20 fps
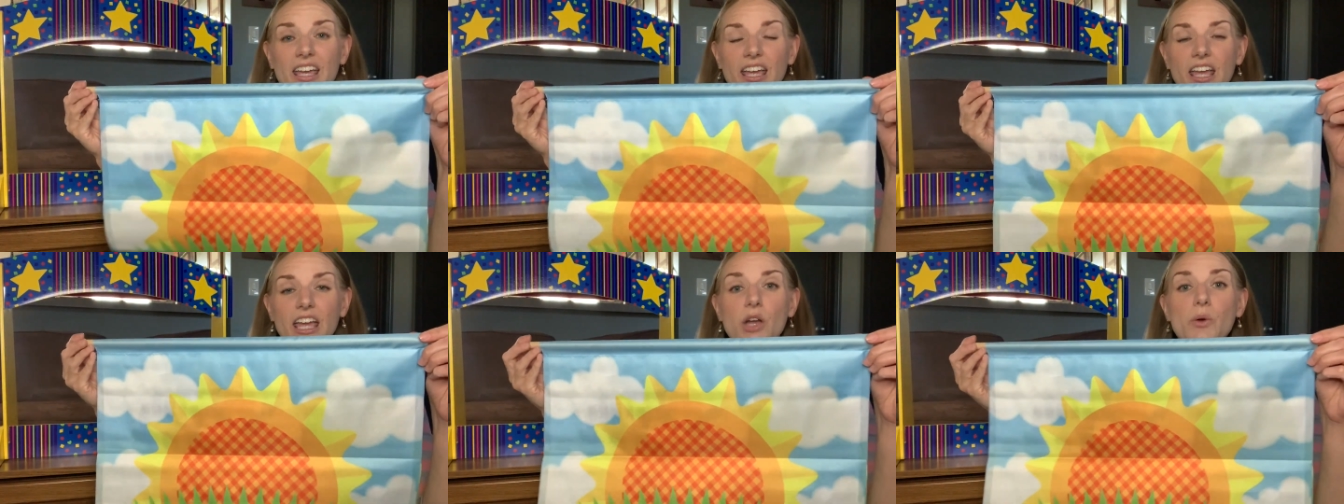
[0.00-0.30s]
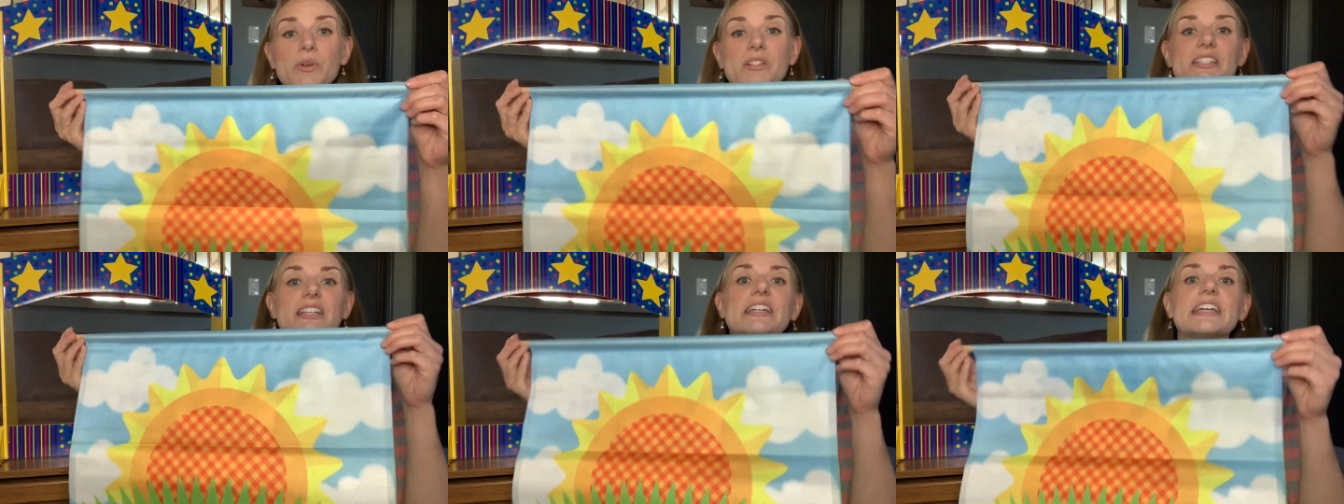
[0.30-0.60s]
it
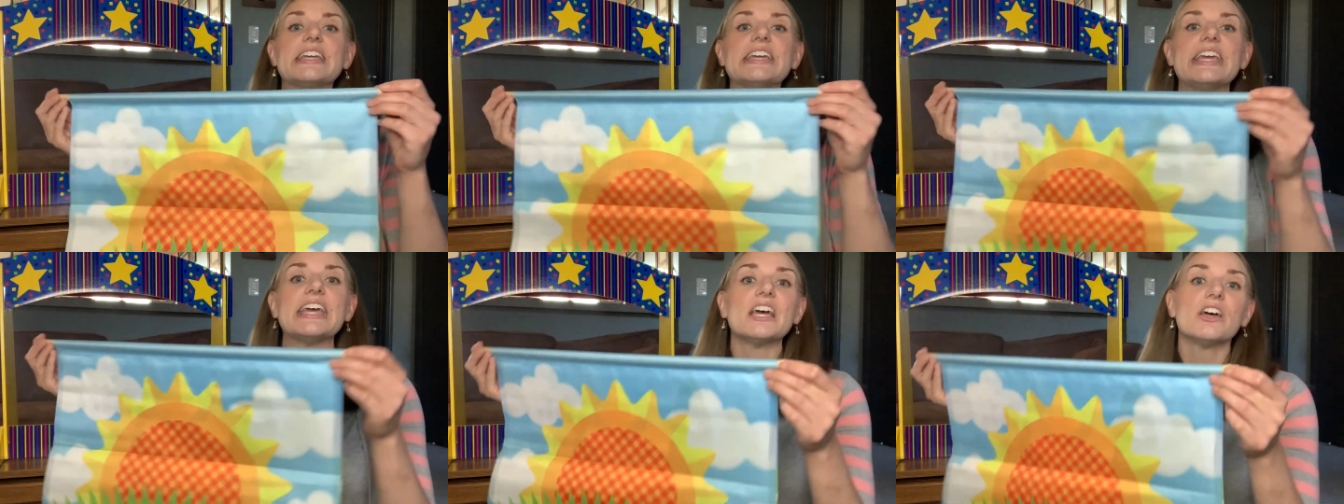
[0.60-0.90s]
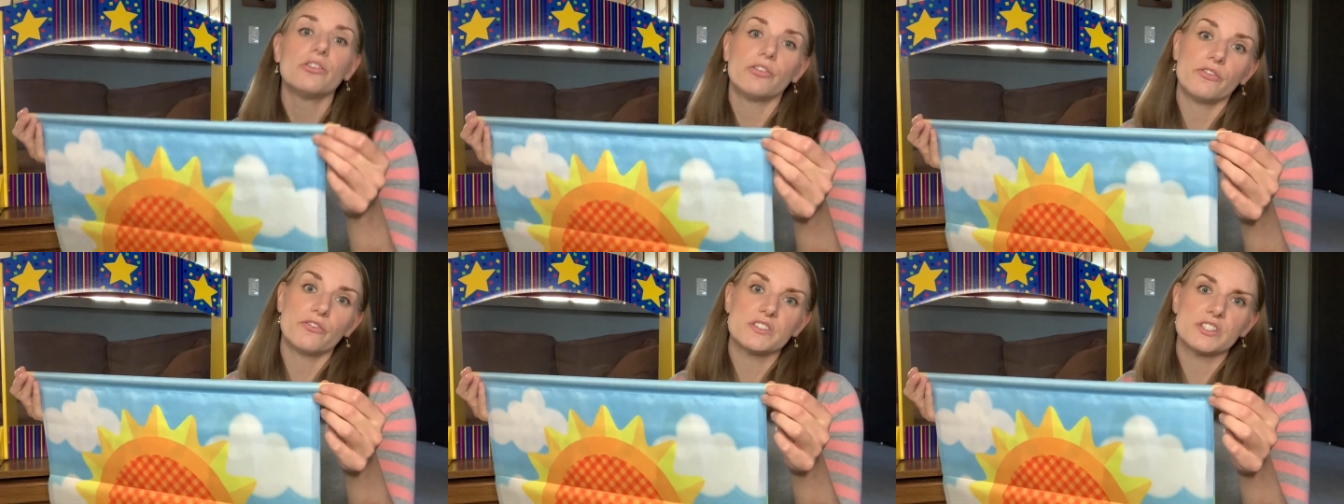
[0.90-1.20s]
was a
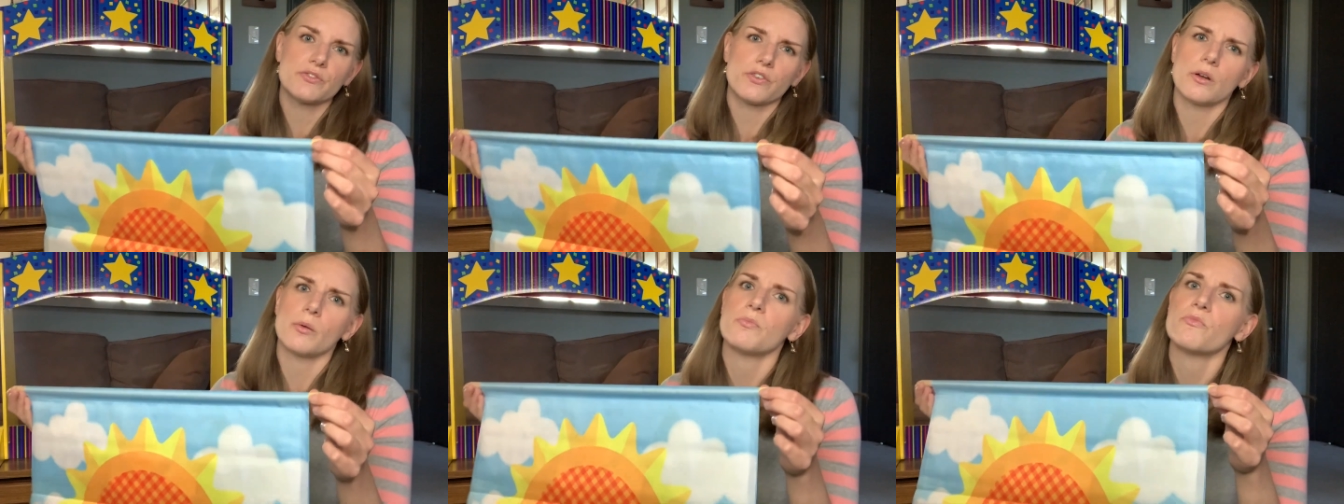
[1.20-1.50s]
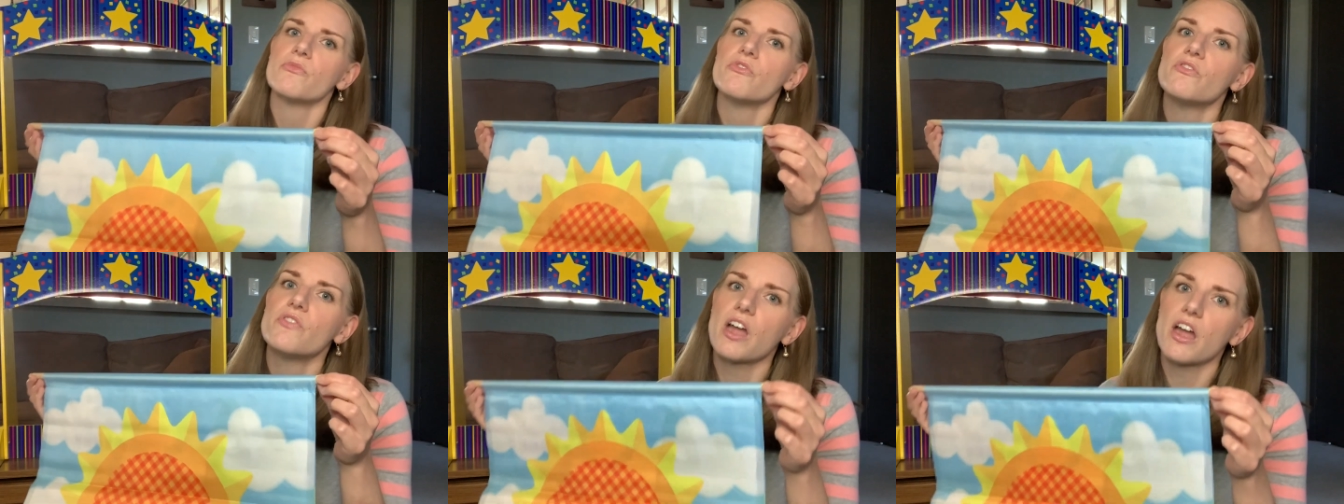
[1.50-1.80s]
gift from
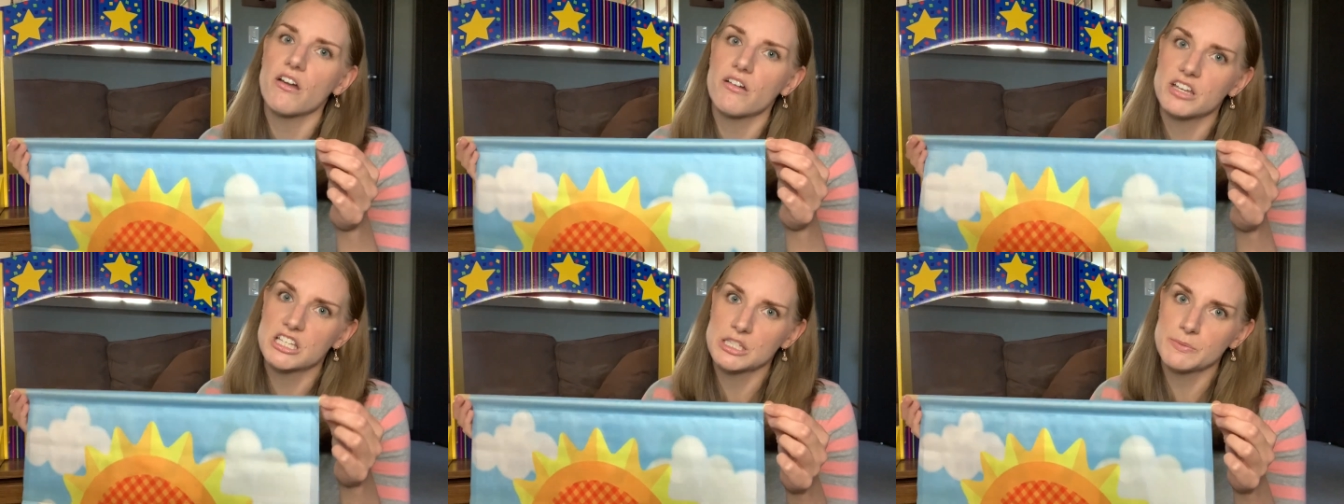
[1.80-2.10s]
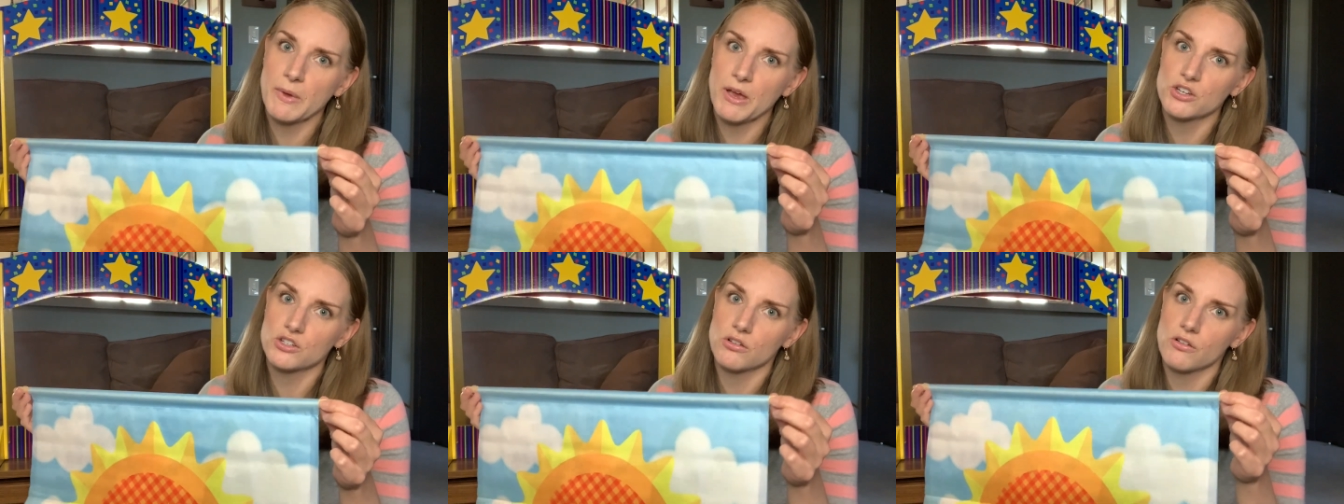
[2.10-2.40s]
very
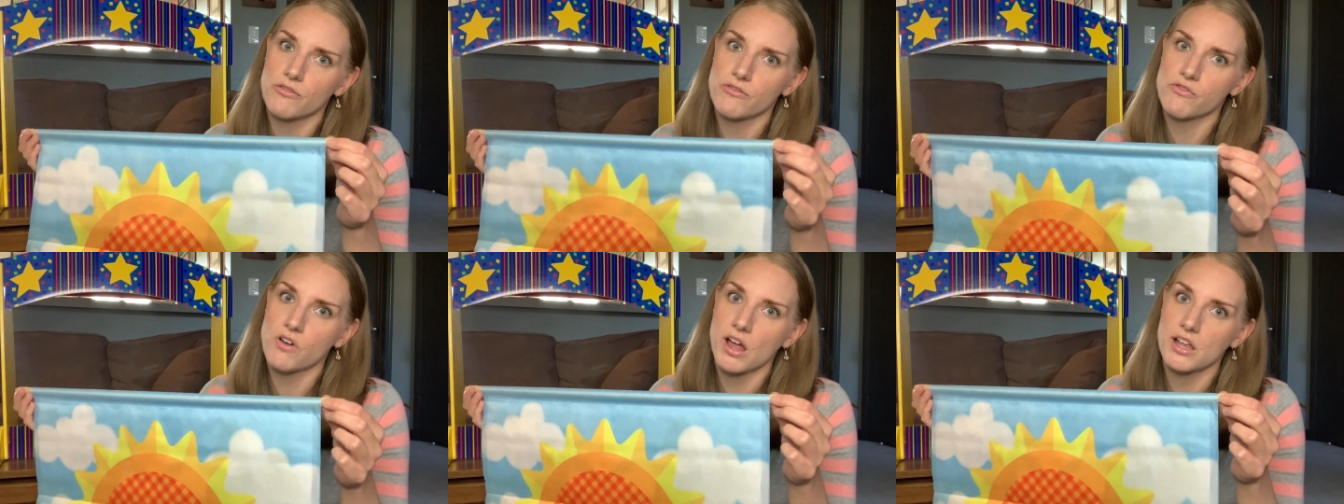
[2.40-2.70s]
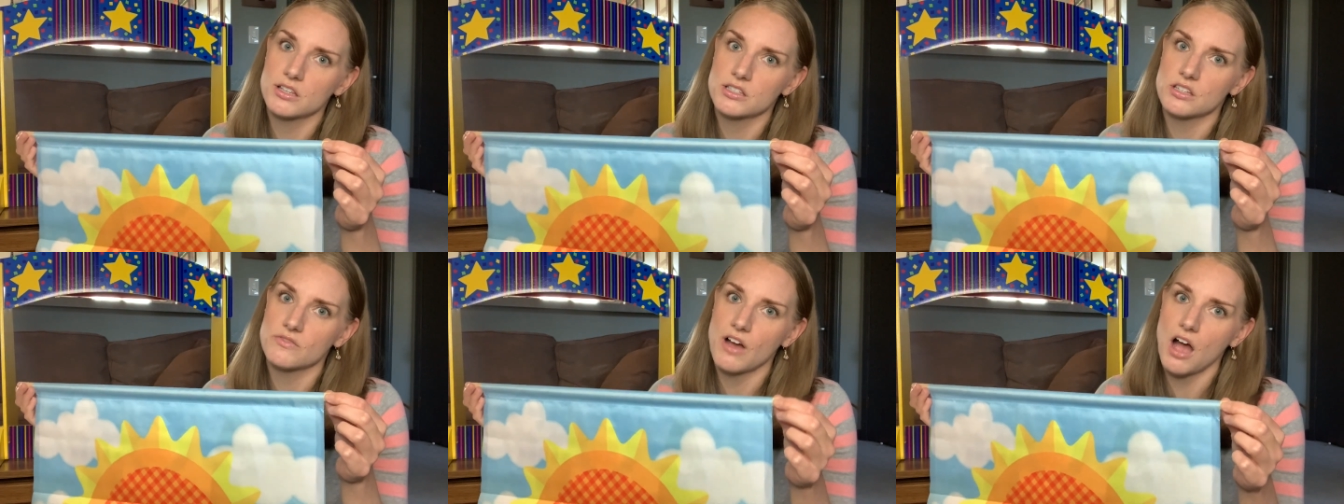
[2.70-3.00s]
special
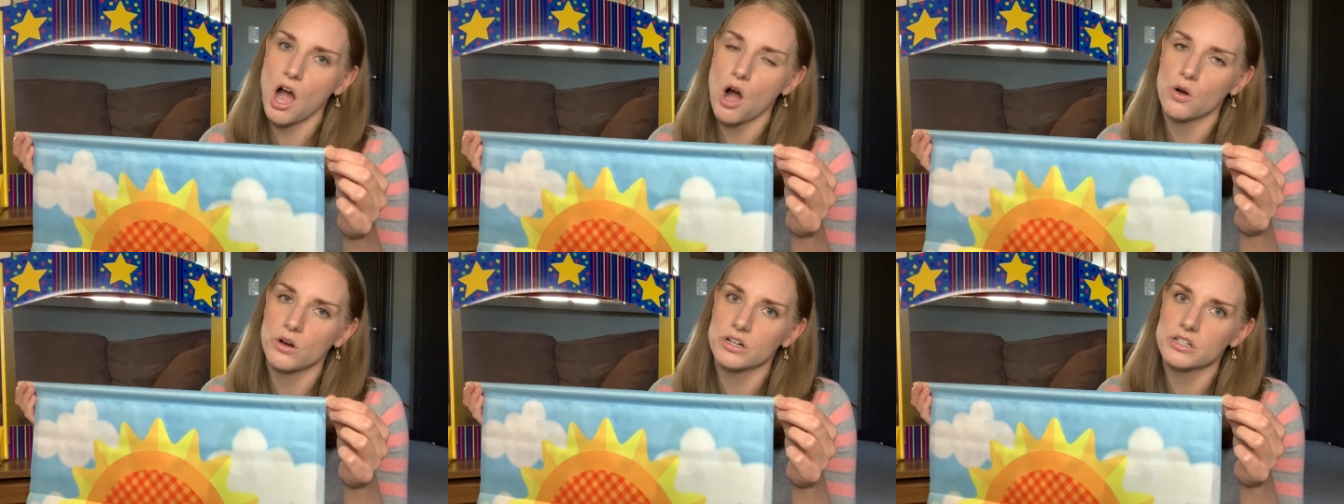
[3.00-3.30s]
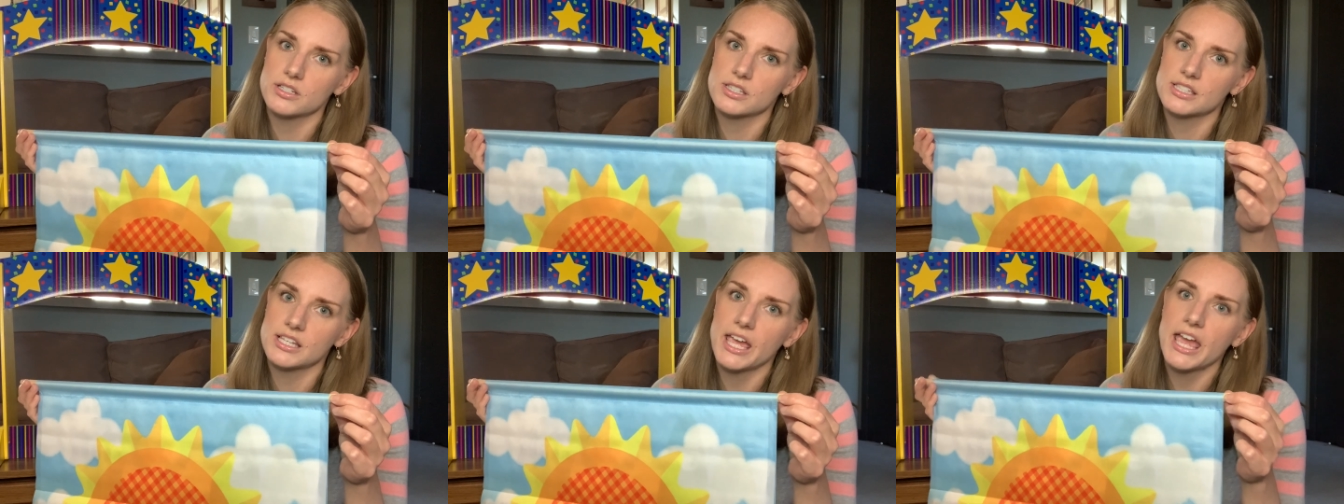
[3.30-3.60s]
friends of ours.